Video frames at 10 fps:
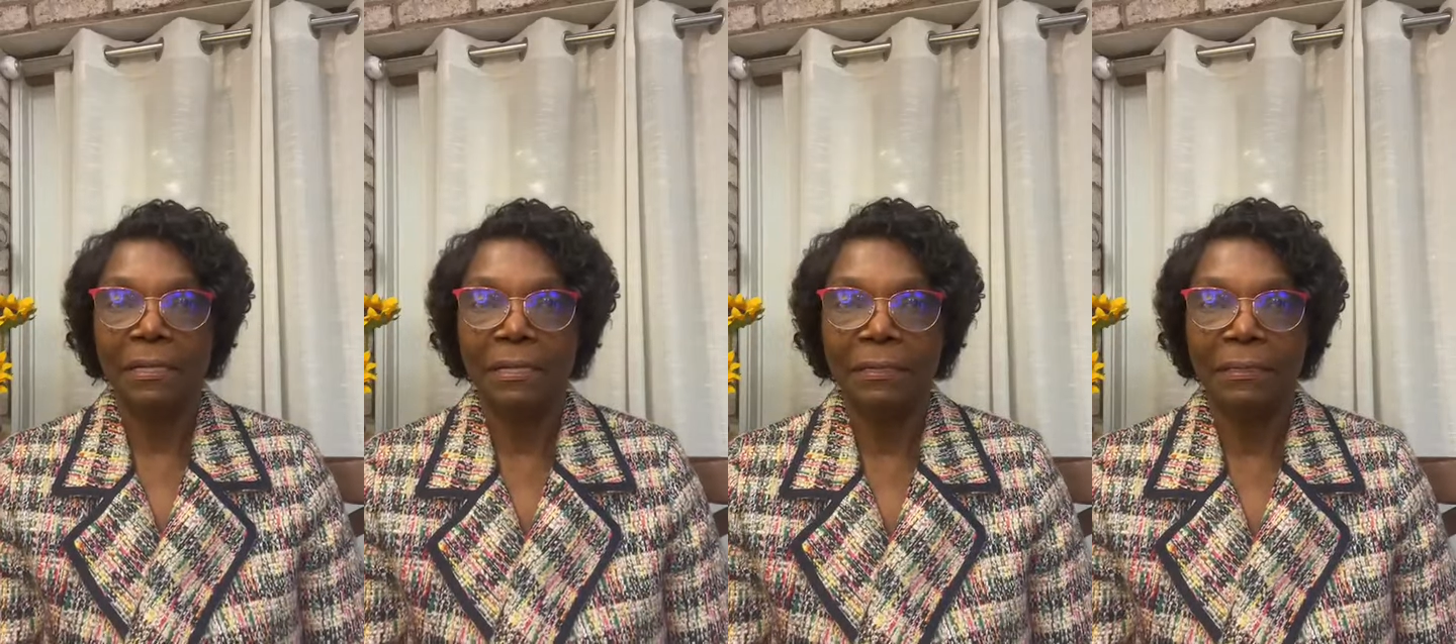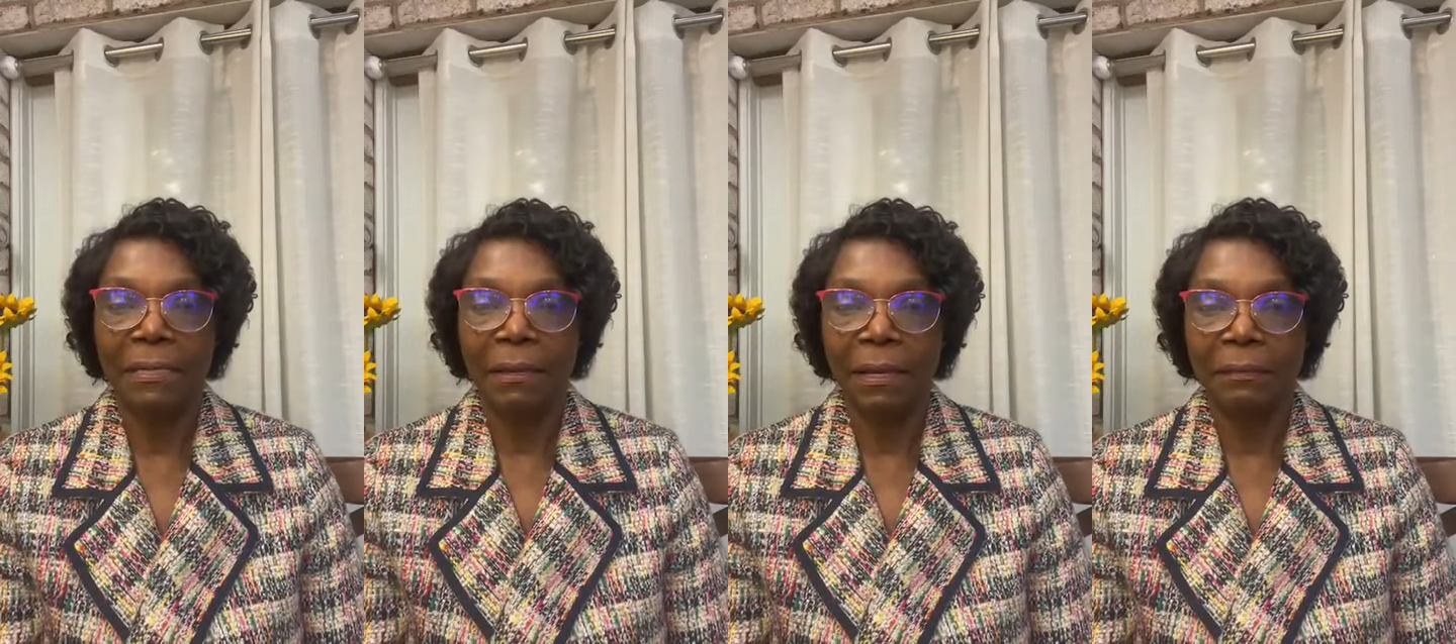it
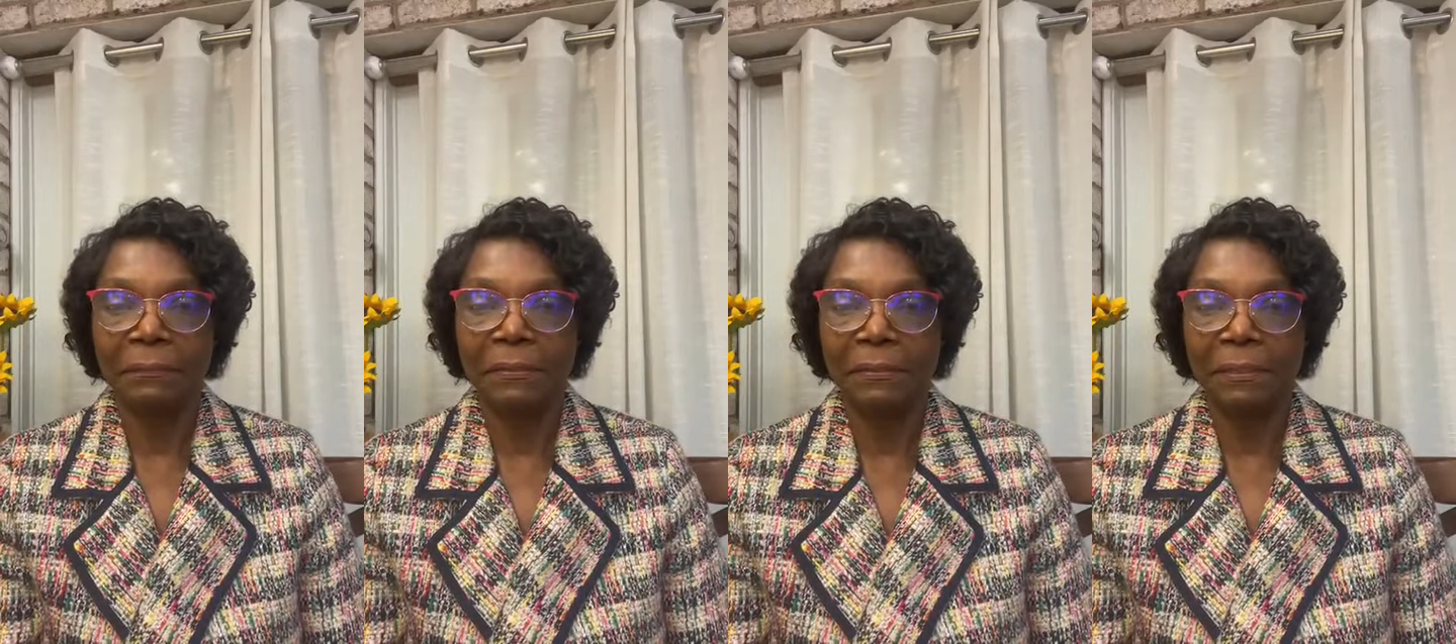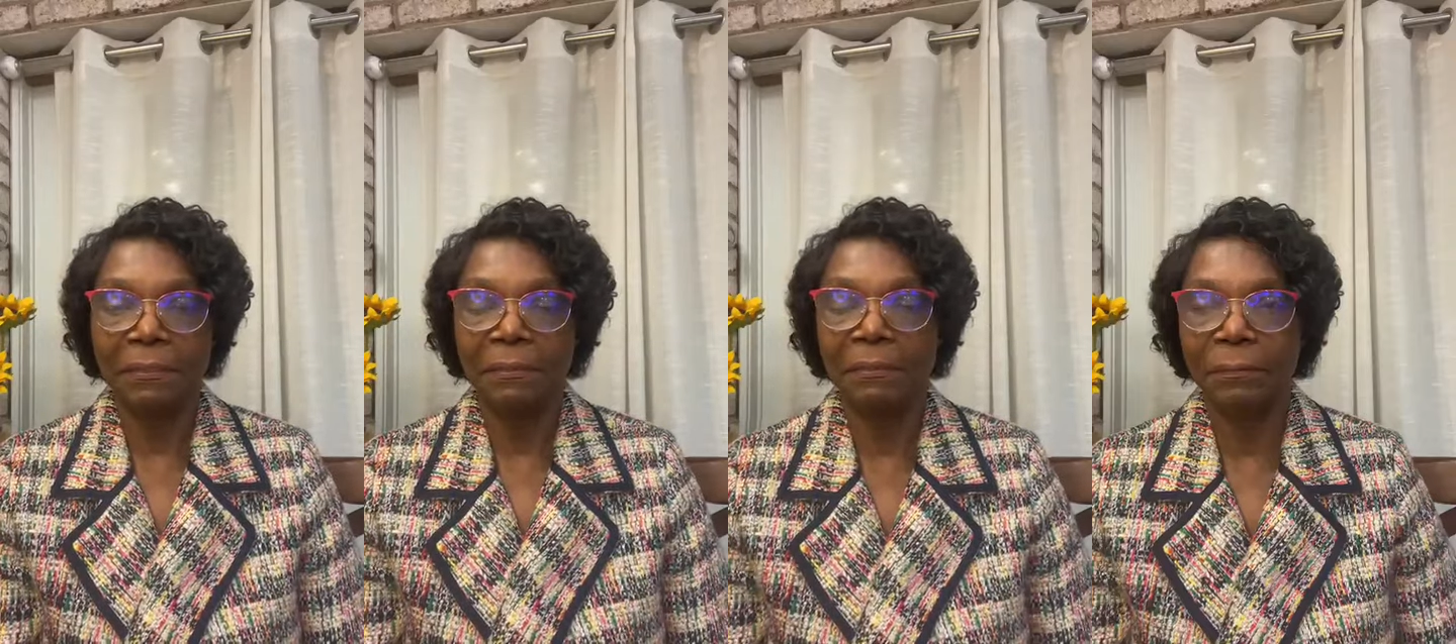helps
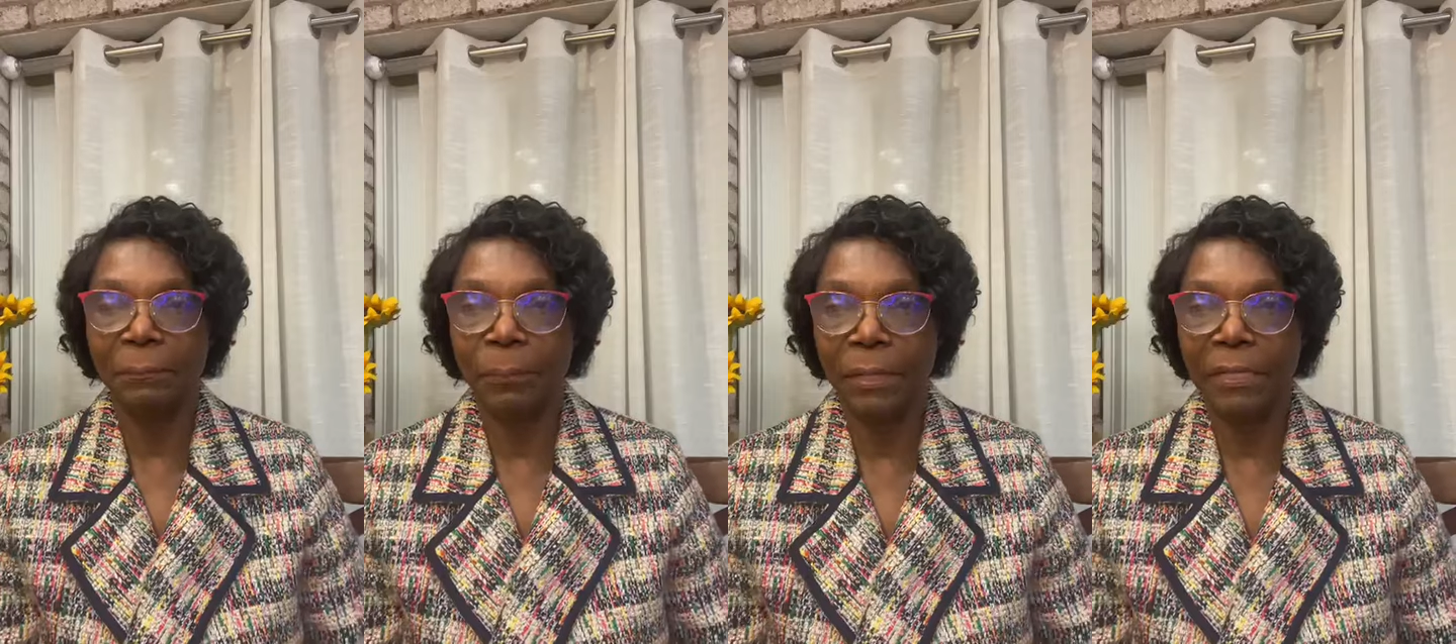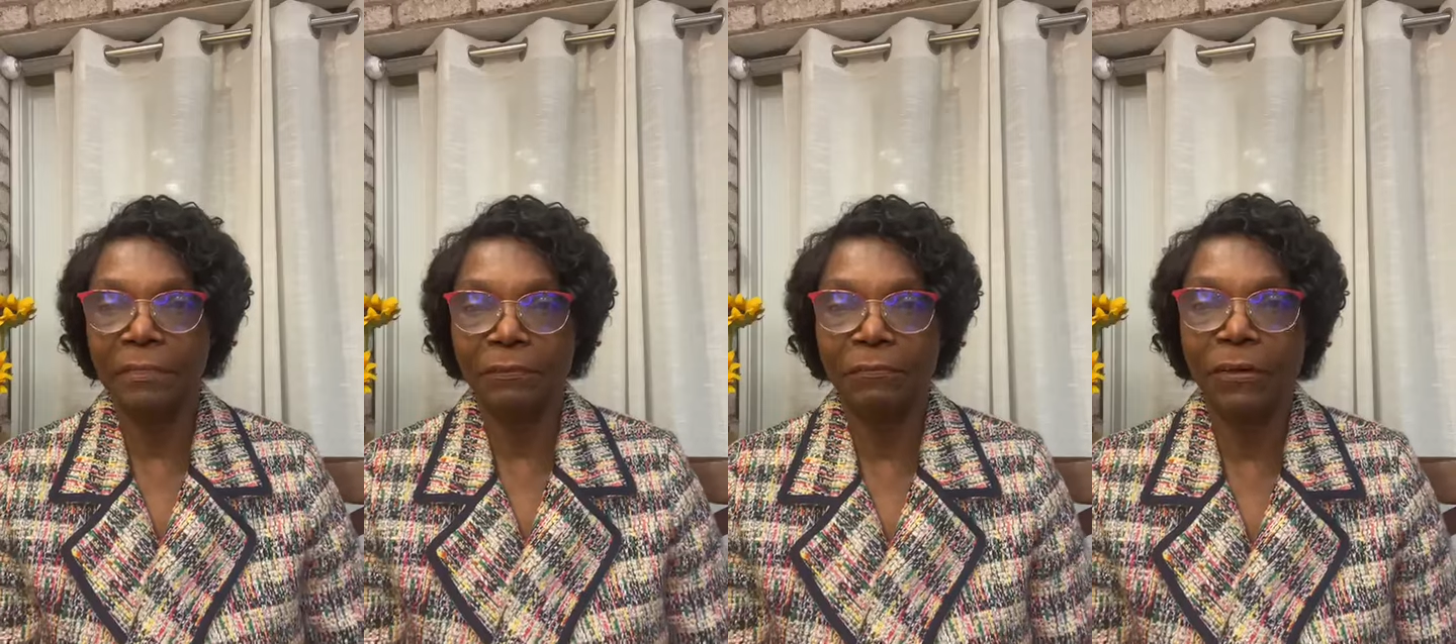
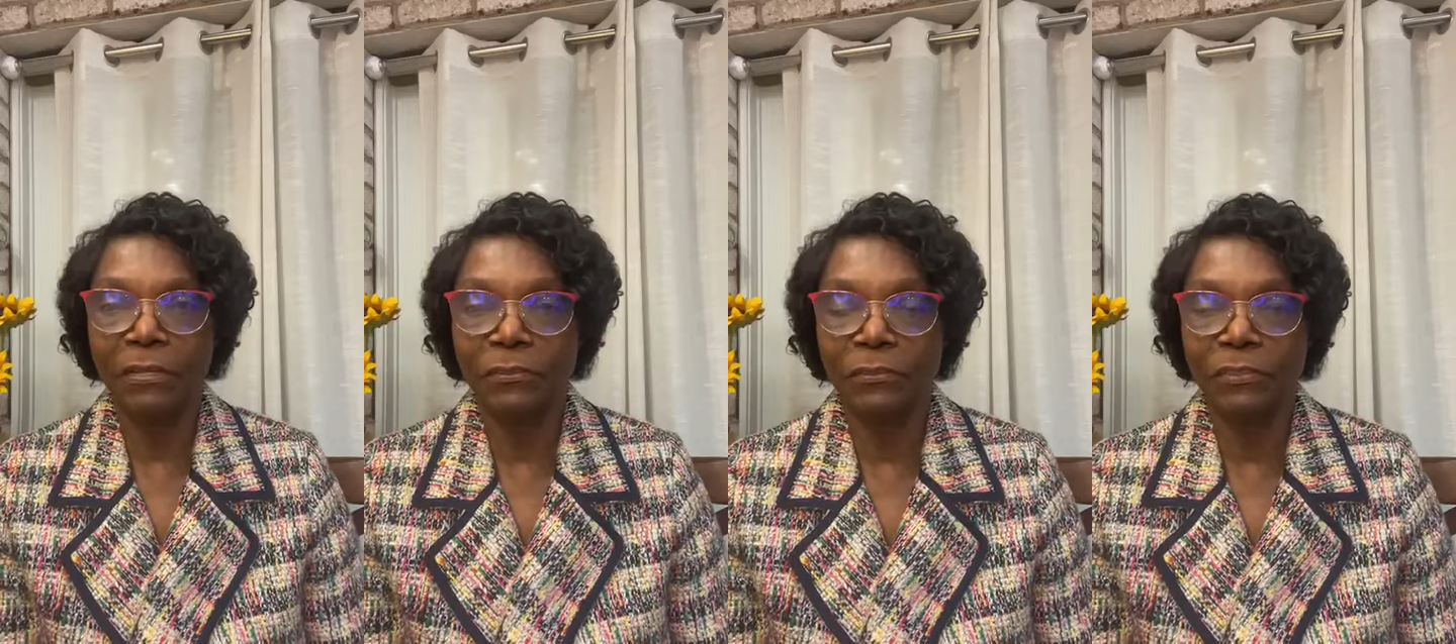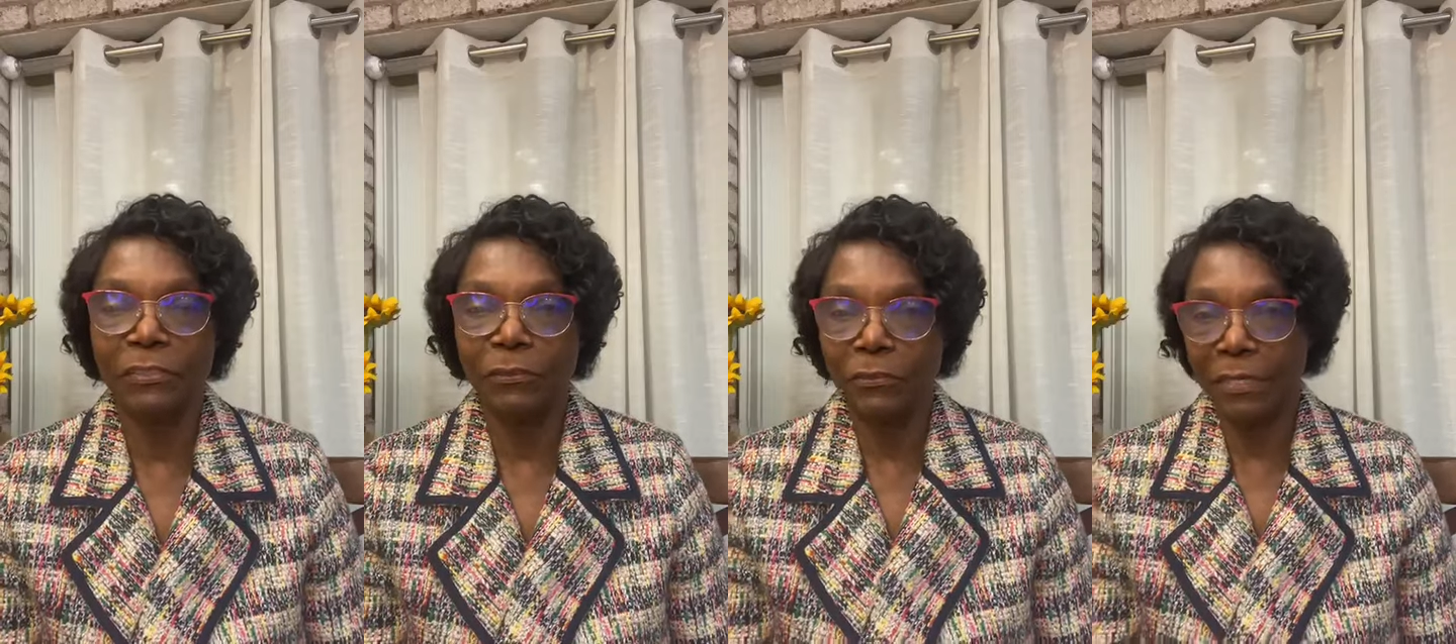bind the phosphorus
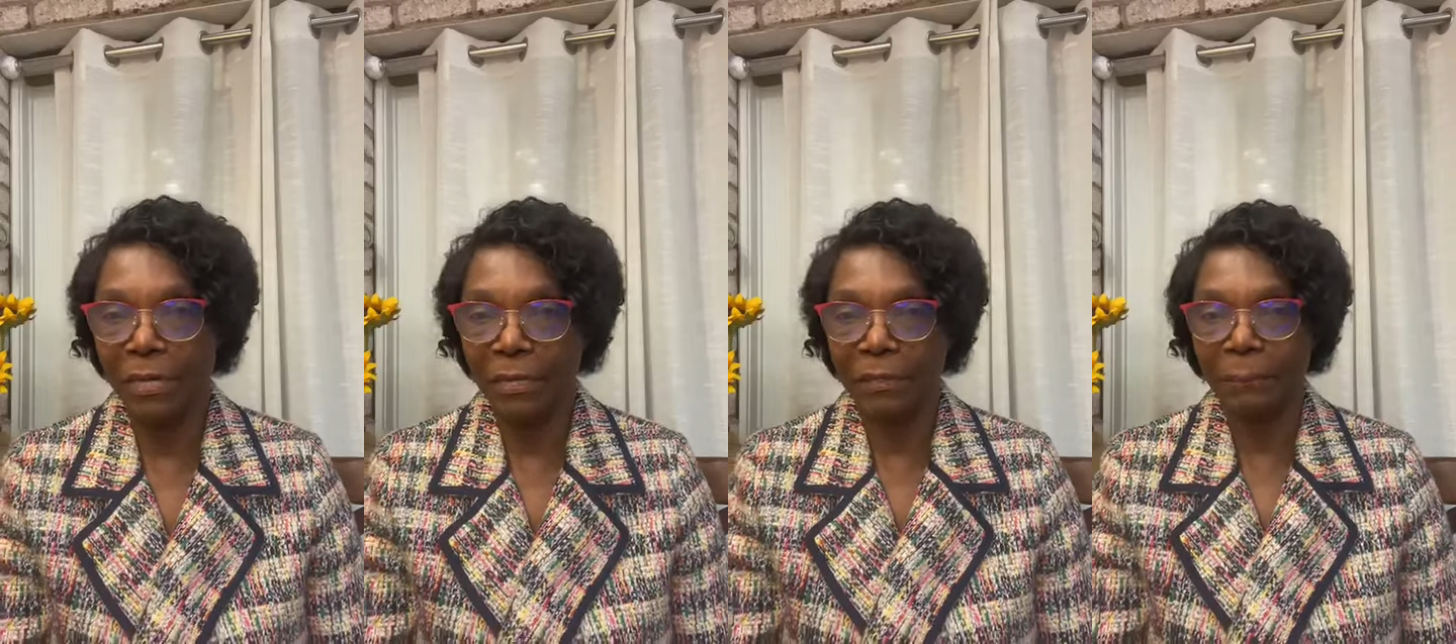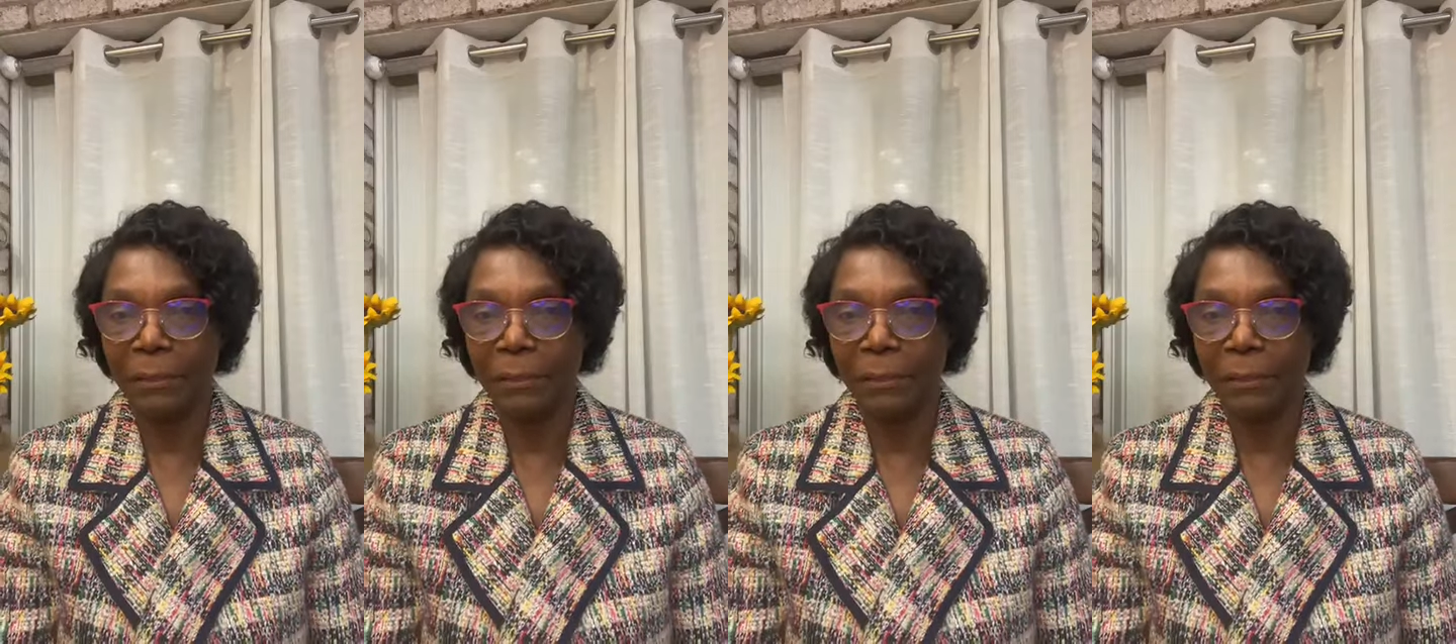in your diet,